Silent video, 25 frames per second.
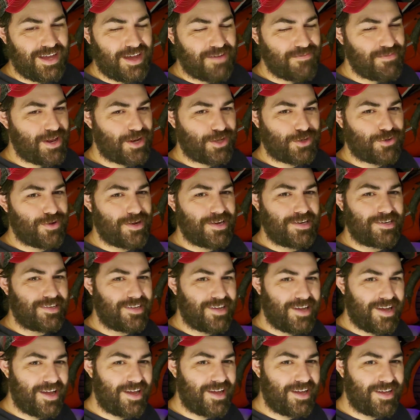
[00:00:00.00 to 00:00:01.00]
not a great
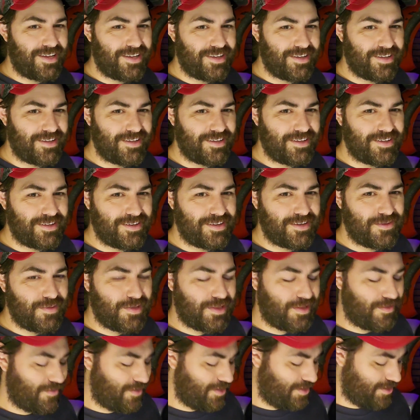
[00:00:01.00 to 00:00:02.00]
guy to be
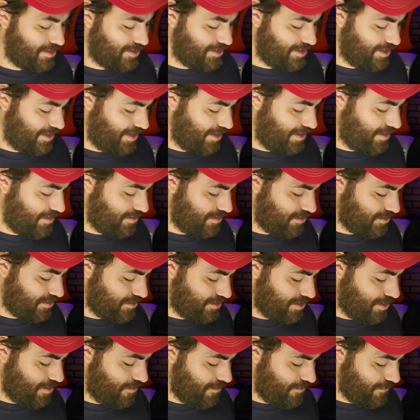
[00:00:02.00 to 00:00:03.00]
living in the city.
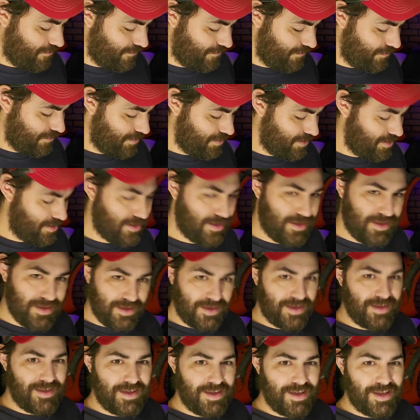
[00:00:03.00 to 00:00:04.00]
So,
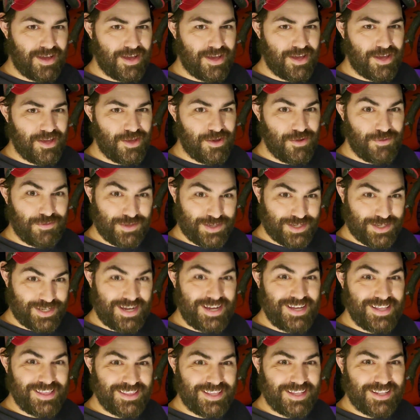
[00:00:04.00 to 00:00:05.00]
you've
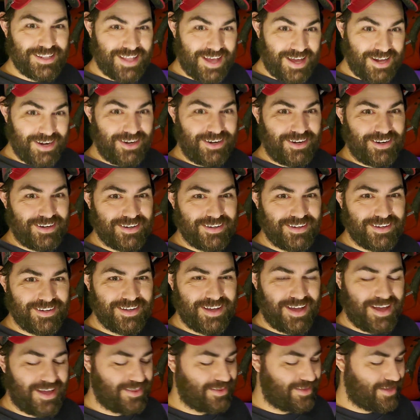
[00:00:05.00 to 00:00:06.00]
seen the letter,
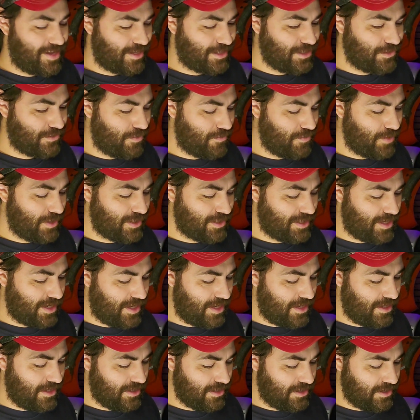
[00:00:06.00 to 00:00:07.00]
and that's from the
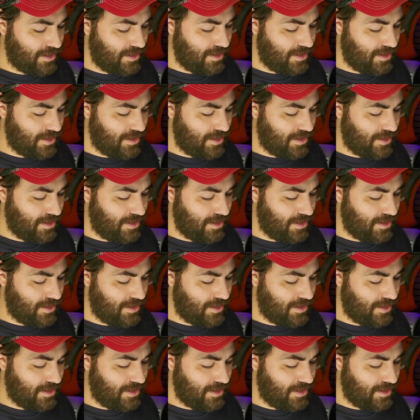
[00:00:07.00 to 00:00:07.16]
city.